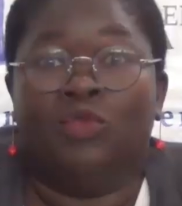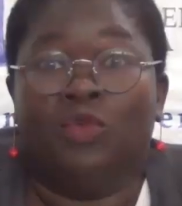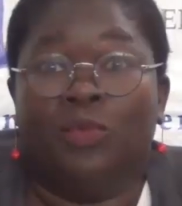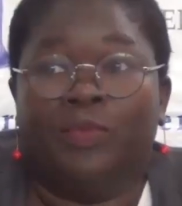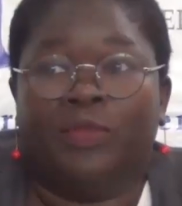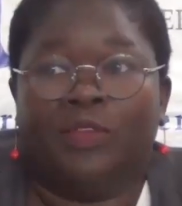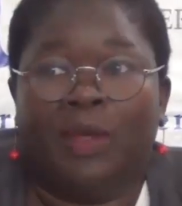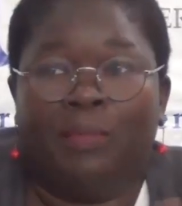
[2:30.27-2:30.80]

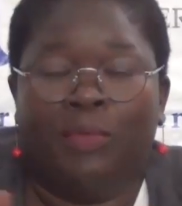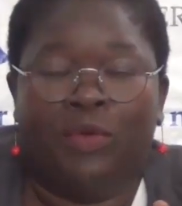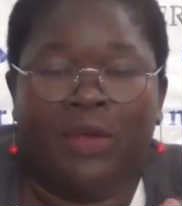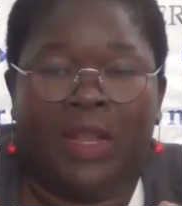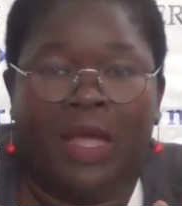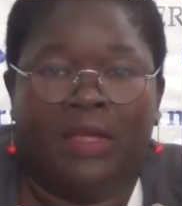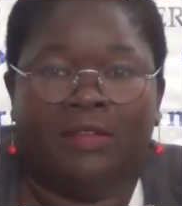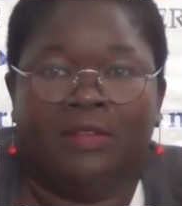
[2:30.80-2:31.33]
Nup
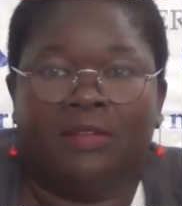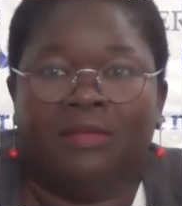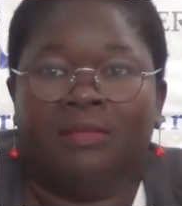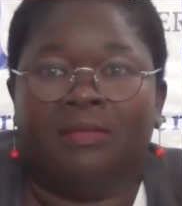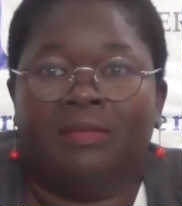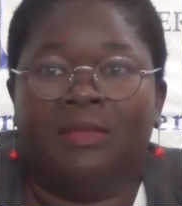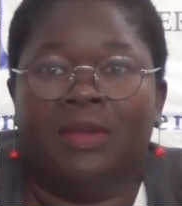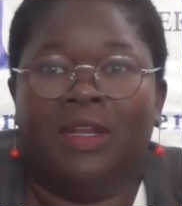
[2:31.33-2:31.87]
supporters
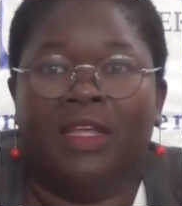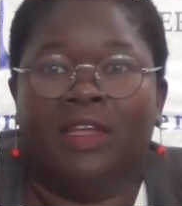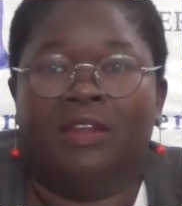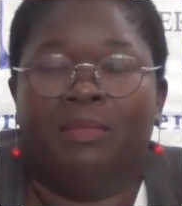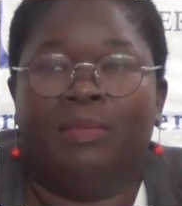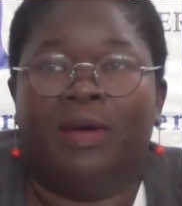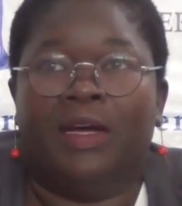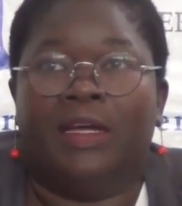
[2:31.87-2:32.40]
led
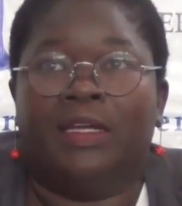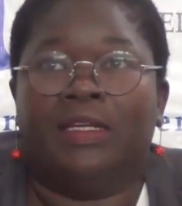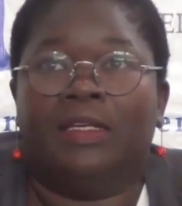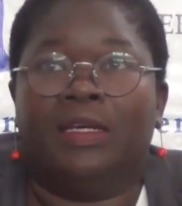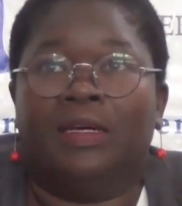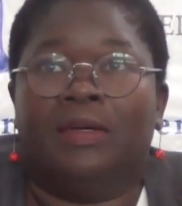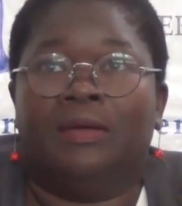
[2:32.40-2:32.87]
by